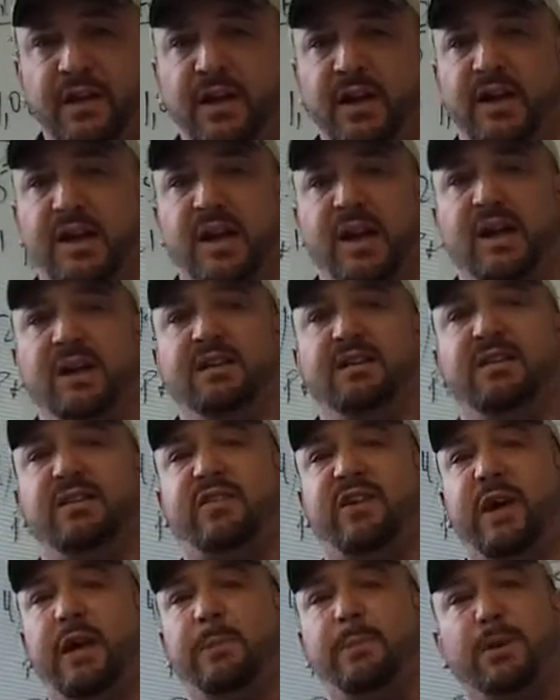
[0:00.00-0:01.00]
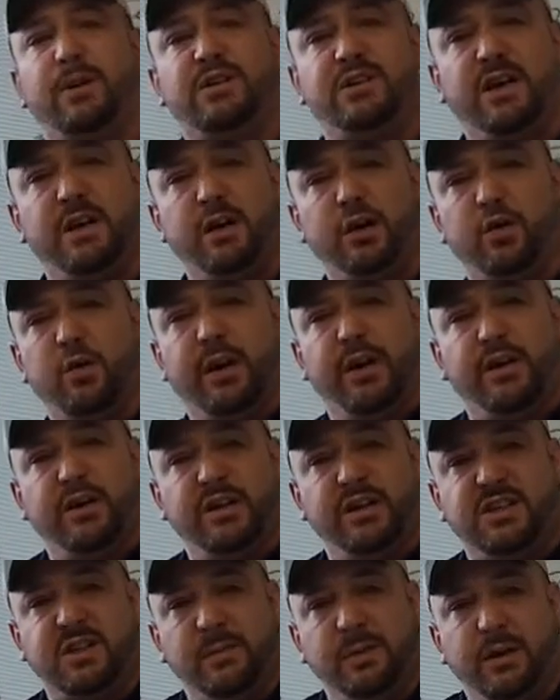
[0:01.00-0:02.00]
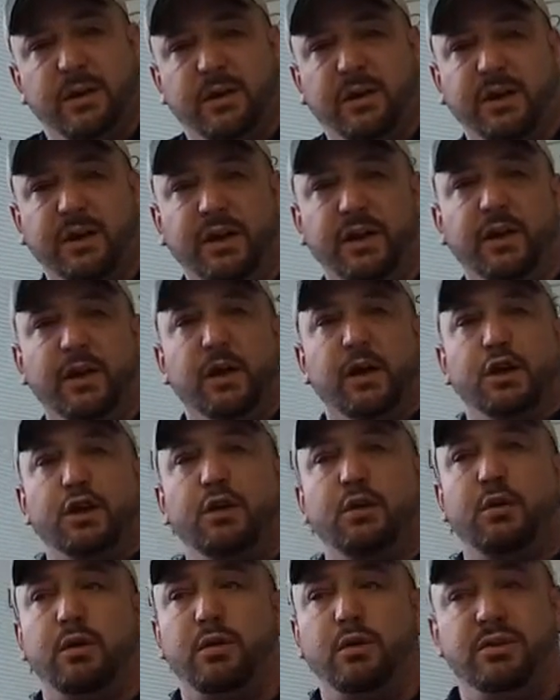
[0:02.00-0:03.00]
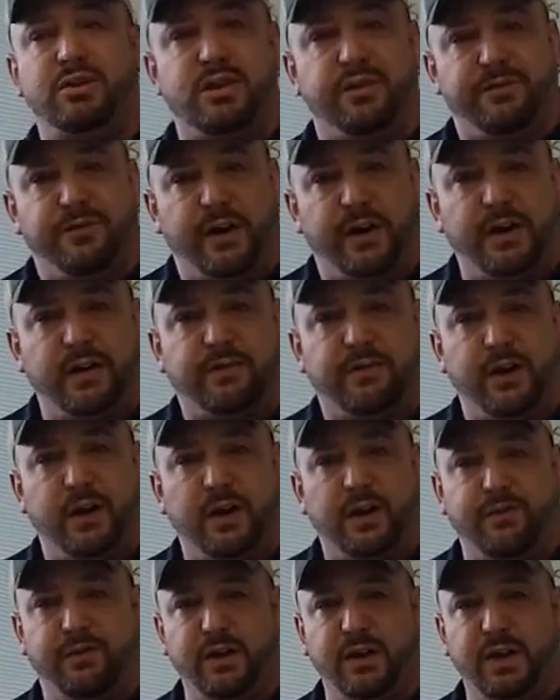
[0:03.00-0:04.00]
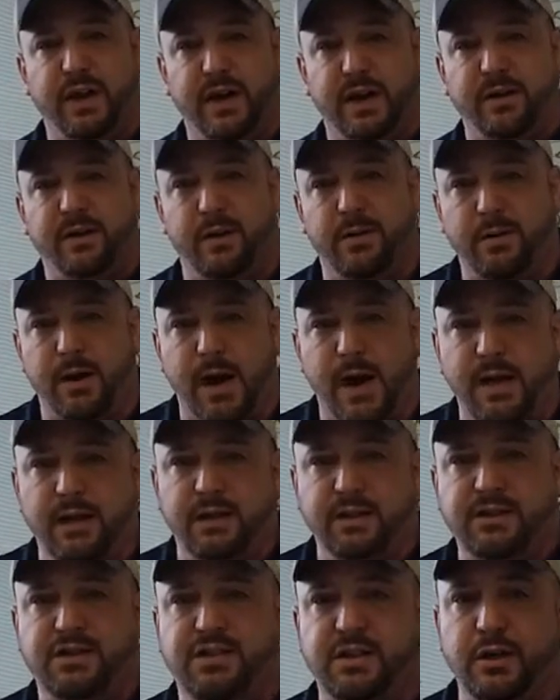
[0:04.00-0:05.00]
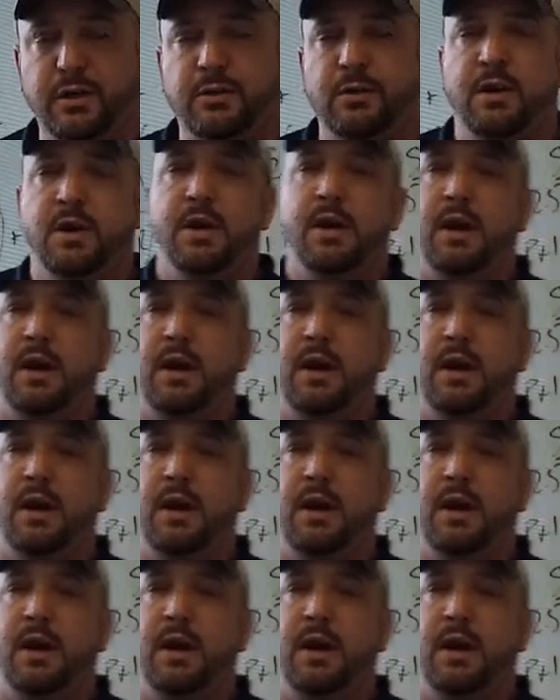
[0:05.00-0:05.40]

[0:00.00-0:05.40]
Again, 10% or greater disability, you lose the funding fee on the VA, all right? And so